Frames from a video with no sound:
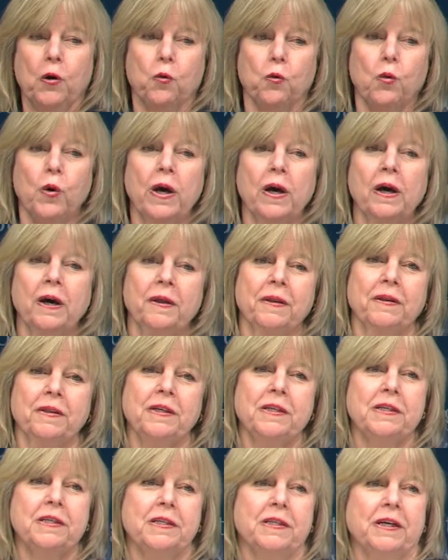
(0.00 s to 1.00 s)
Well,
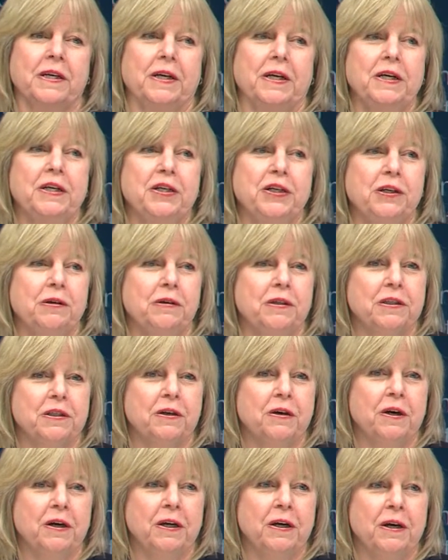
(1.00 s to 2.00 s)
this issue has
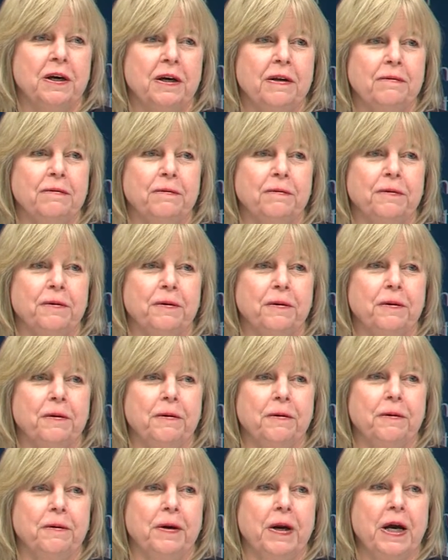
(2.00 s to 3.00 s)
gone on
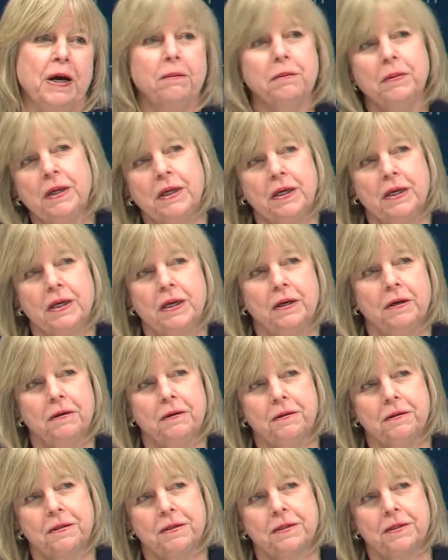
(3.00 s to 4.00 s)
for how many
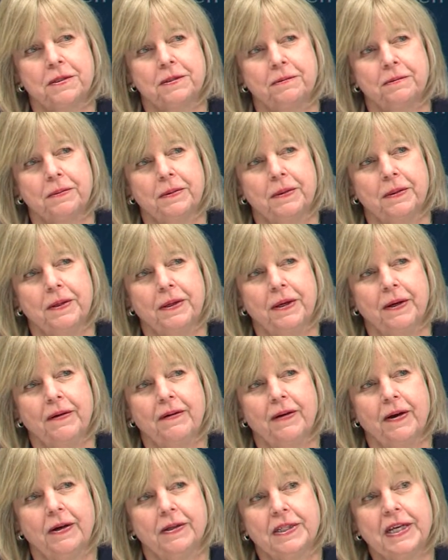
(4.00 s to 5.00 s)
years?
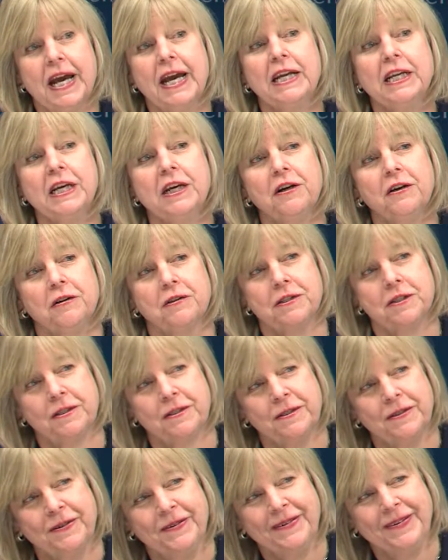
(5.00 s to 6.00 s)
10
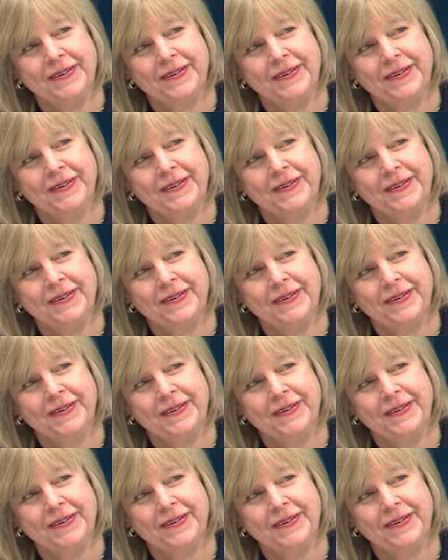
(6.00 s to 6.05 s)
years!